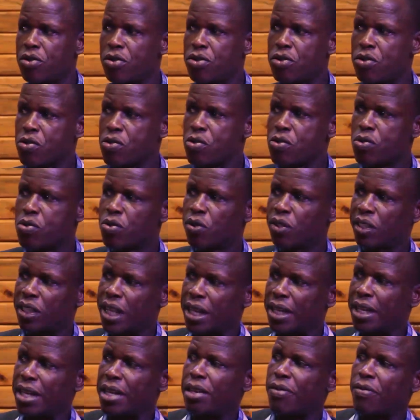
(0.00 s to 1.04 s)
through
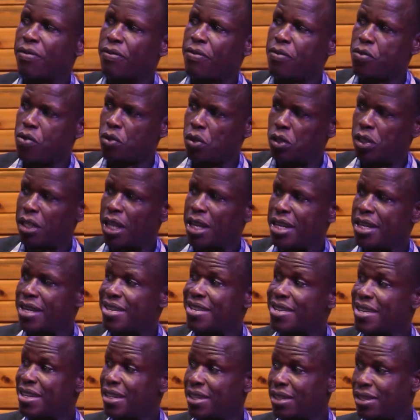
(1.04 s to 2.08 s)
certain foods and
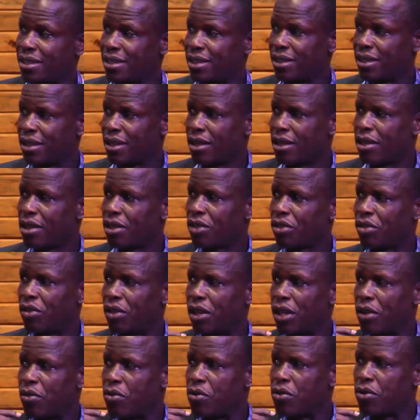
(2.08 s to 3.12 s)
drinks. So
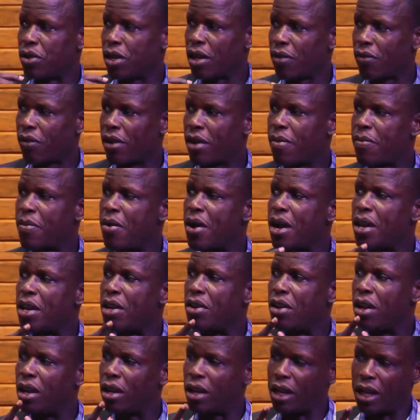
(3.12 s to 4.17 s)
they would give him
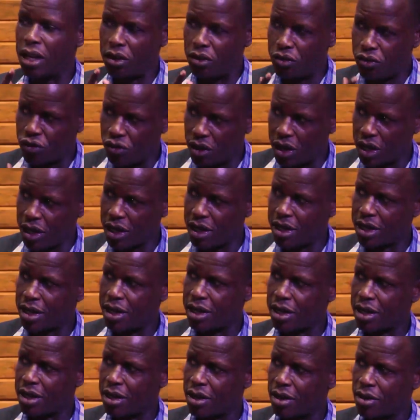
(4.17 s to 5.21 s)
a drink,
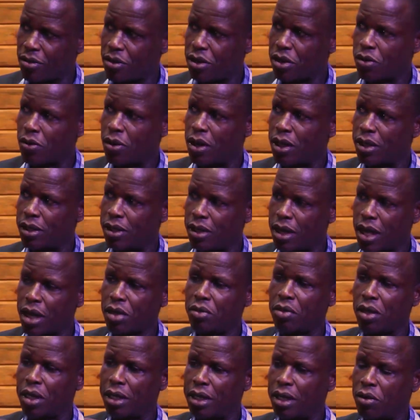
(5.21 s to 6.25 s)
which was
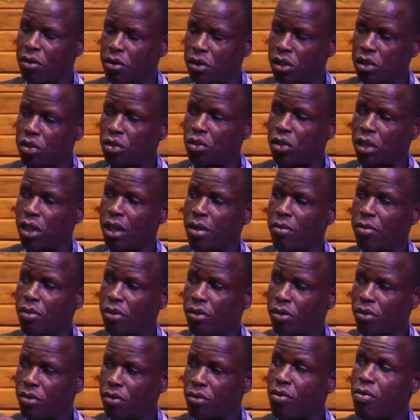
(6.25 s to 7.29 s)
actually they conditioned him
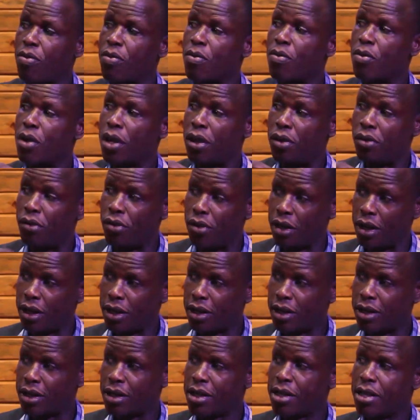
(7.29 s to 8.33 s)
through a drink.
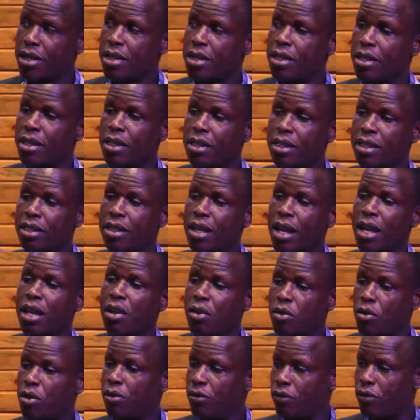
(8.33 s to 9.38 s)
This guy
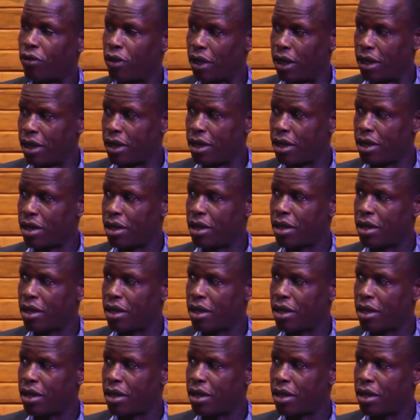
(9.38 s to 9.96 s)
called Fred,